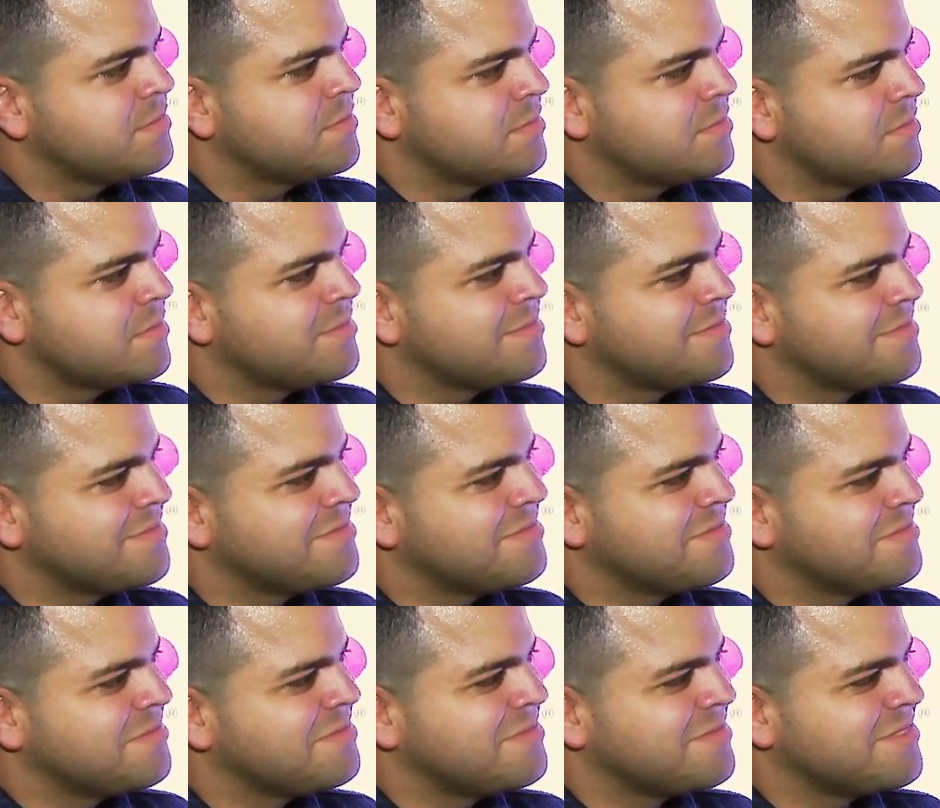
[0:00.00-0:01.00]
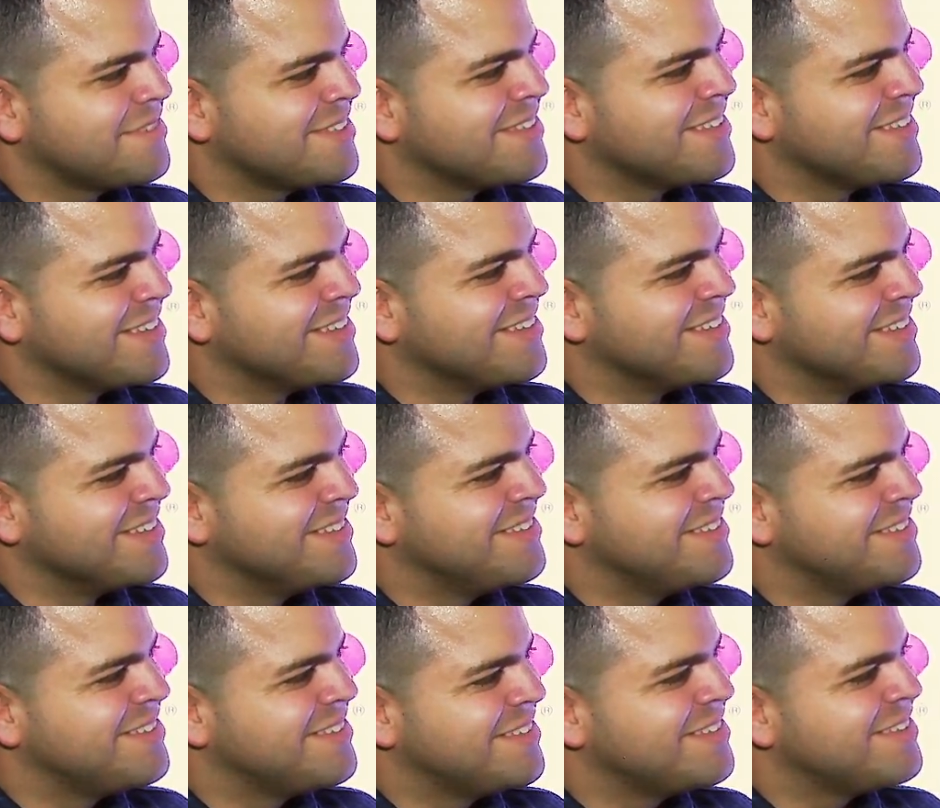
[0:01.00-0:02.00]

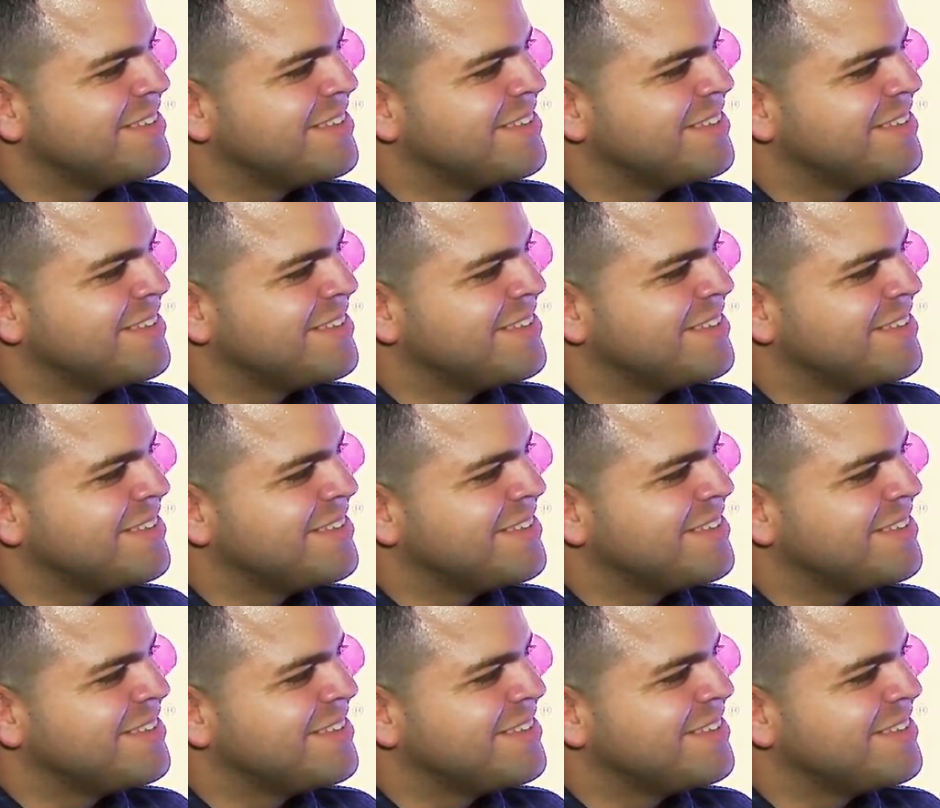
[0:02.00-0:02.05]
This person isn't speaking.